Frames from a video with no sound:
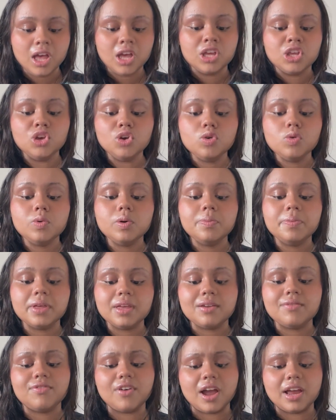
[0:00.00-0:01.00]
you will be
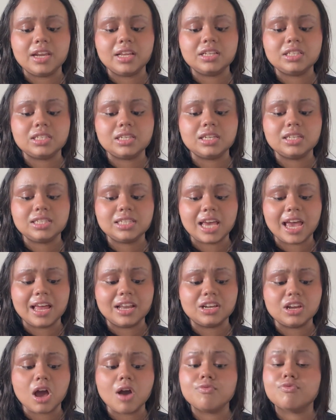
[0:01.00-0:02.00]
invited to
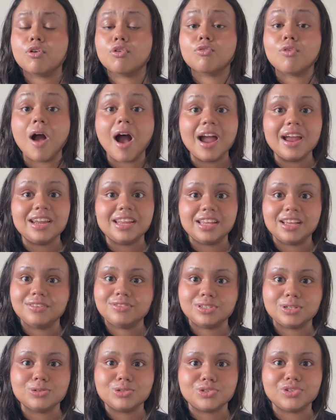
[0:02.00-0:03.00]
attend a variety of
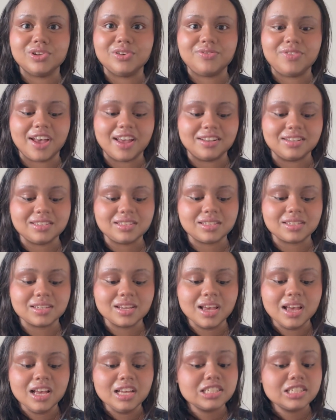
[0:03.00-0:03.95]
social events,